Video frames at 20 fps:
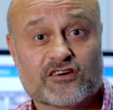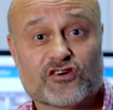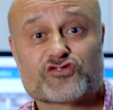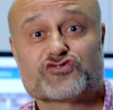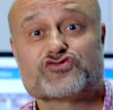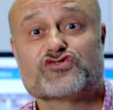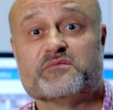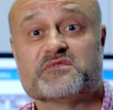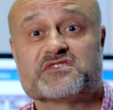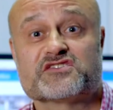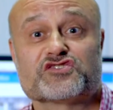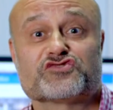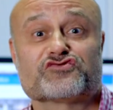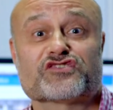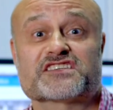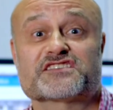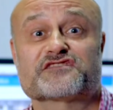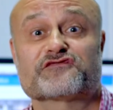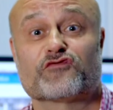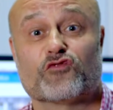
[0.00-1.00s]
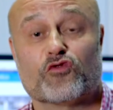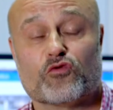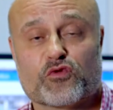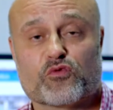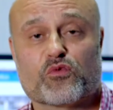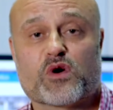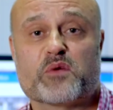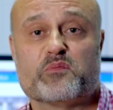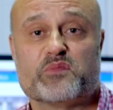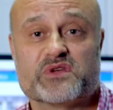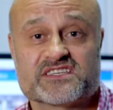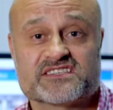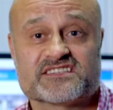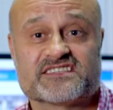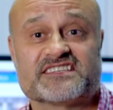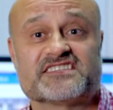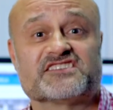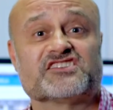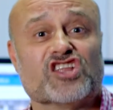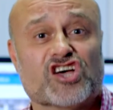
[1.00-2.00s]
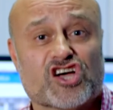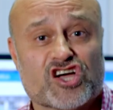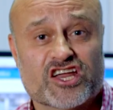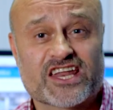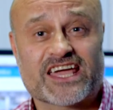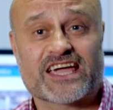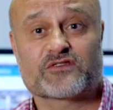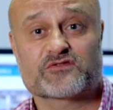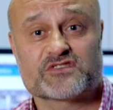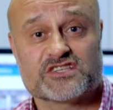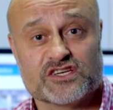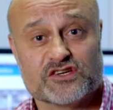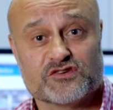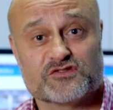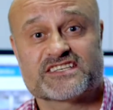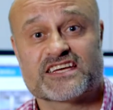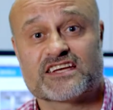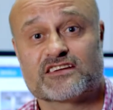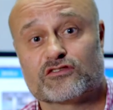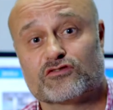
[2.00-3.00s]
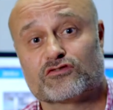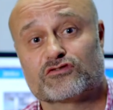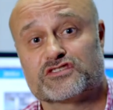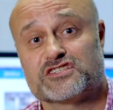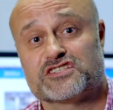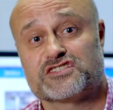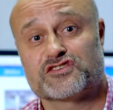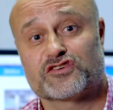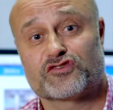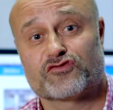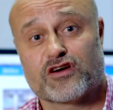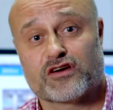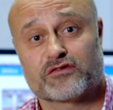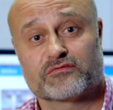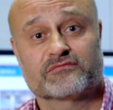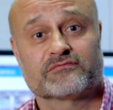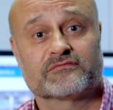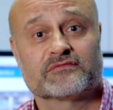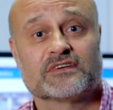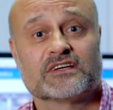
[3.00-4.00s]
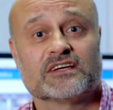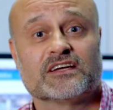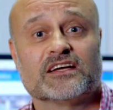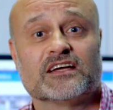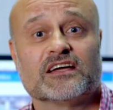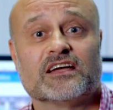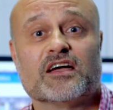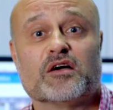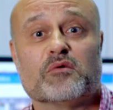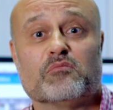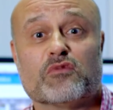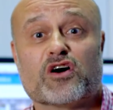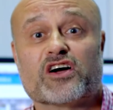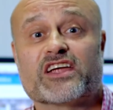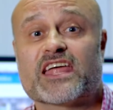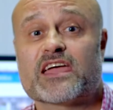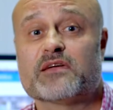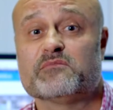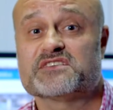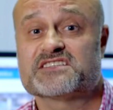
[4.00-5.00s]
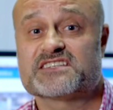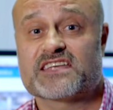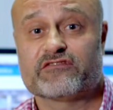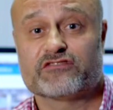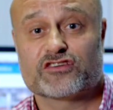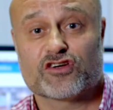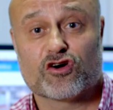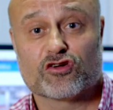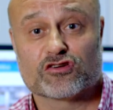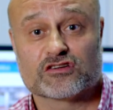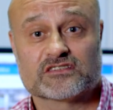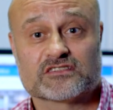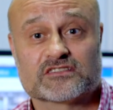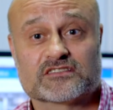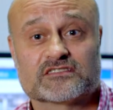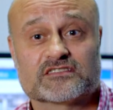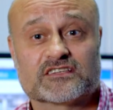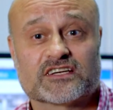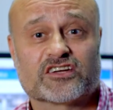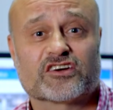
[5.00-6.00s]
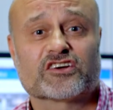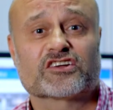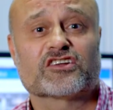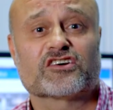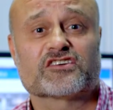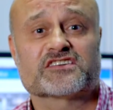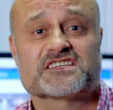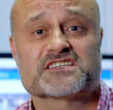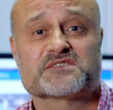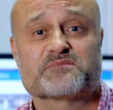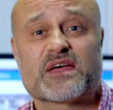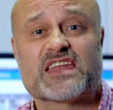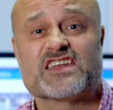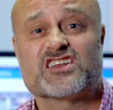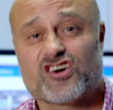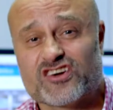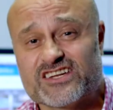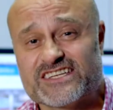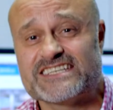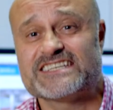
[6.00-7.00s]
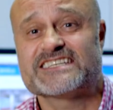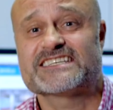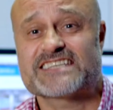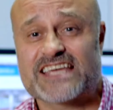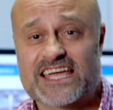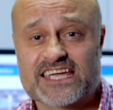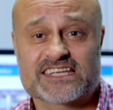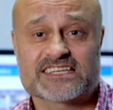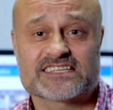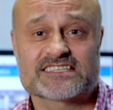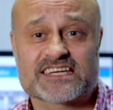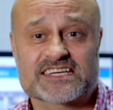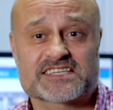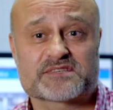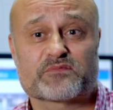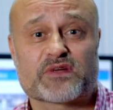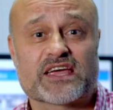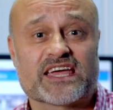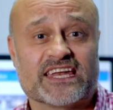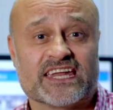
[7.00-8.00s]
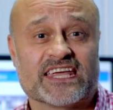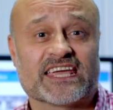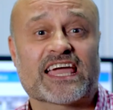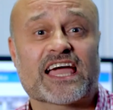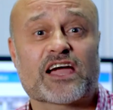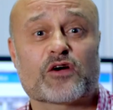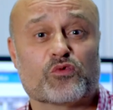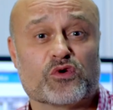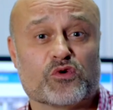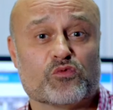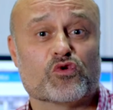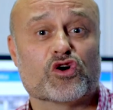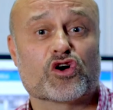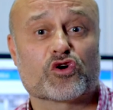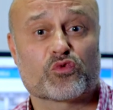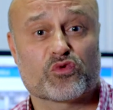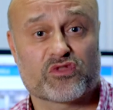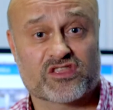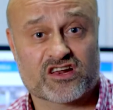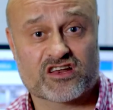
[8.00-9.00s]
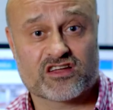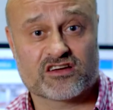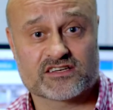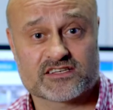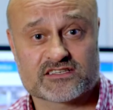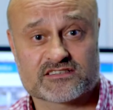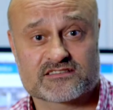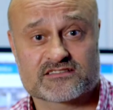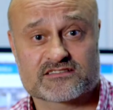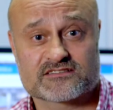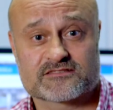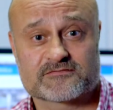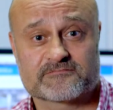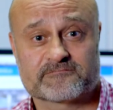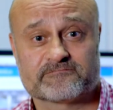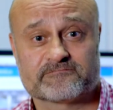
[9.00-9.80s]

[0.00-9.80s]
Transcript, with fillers: our dream is to transform the way businesses learn how to use technology to grow. My name is David Holland, and I'd like to spend 90 seconds explaining how we work with clients.